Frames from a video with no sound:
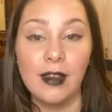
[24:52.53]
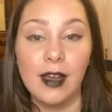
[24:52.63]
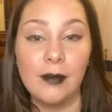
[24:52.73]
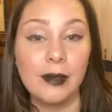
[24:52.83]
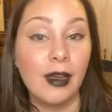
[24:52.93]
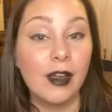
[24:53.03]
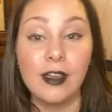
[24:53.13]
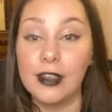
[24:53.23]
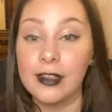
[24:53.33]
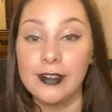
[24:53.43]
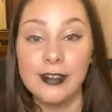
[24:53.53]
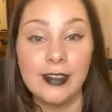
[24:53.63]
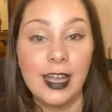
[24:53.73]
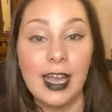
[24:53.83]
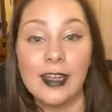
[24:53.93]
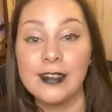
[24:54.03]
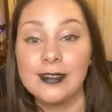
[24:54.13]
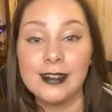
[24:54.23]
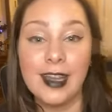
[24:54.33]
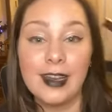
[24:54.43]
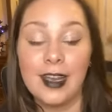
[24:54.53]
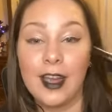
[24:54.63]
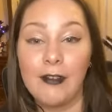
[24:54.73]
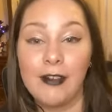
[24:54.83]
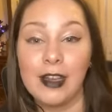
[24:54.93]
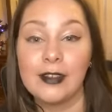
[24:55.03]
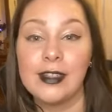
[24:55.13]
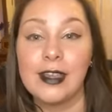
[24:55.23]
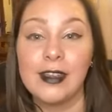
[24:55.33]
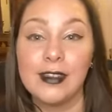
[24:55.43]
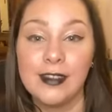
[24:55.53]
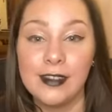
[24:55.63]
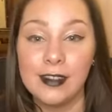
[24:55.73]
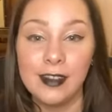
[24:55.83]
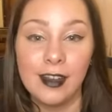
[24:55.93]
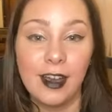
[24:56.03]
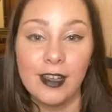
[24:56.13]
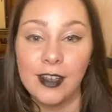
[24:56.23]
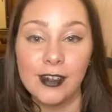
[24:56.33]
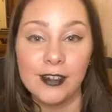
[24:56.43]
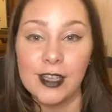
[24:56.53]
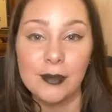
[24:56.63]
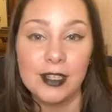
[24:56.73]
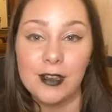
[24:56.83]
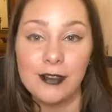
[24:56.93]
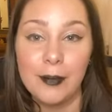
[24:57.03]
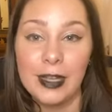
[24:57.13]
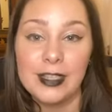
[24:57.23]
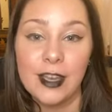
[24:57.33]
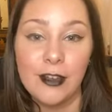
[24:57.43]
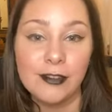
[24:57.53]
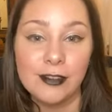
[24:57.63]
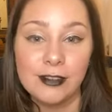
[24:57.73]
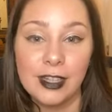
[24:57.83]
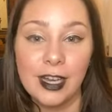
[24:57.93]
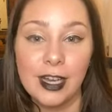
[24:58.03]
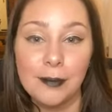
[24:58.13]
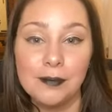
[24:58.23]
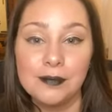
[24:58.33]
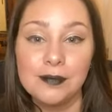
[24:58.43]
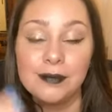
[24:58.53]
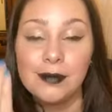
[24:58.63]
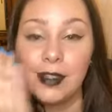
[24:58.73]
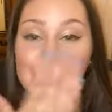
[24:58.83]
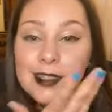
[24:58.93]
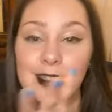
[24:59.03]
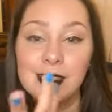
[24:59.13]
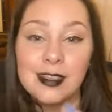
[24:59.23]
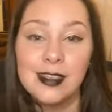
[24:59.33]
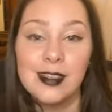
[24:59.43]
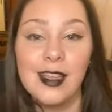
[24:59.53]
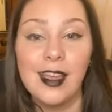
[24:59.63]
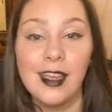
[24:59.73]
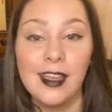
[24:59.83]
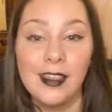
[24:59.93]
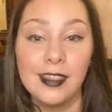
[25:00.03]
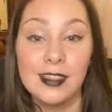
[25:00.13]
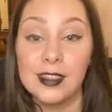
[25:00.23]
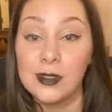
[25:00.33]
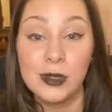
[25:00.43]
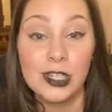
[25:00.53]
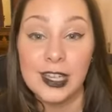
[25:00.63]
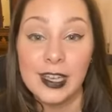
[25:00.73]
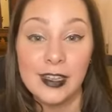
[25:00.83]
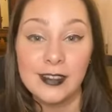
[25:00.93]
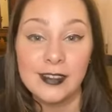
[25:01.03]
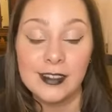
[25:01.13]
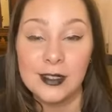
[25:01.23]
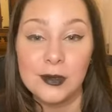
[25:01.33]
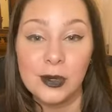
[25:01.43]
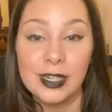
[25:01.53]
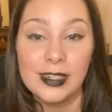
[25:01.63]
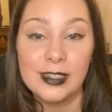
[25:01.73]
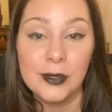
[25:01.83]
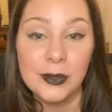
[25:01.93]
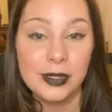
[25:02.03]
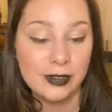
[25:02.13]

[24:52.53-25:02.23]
I'm not good at any kind of fancy eyeliner type stuff on myself. This this is what you get. This is what it do.